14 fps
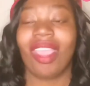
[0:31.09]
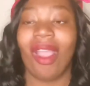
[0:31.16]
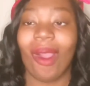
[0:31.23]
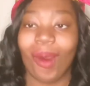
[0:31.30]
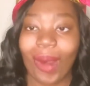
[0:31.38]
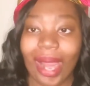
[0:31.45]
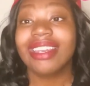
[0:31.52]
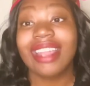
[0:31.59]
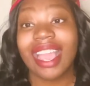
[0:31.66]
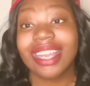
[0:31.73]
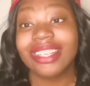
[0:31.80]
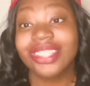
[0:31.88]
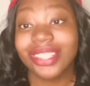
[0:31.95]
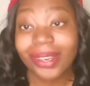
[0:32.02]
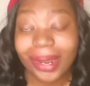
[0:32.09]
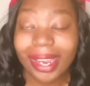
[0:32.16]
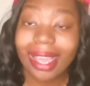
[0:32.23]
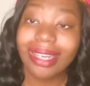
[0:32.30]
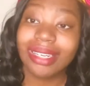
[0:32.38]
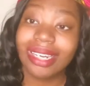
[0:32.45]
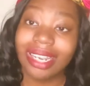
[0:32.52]
Alright,
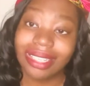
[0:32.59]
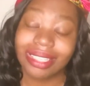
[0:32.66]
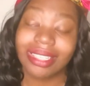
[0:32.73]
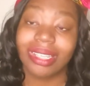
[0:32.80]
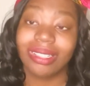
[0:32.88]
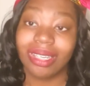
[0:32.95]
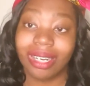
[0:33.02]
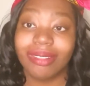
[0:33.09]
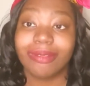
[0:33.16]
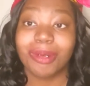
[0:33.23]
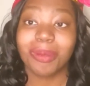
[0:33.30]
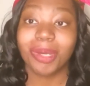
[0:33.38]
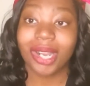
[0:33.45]
Nigeria needs to learn from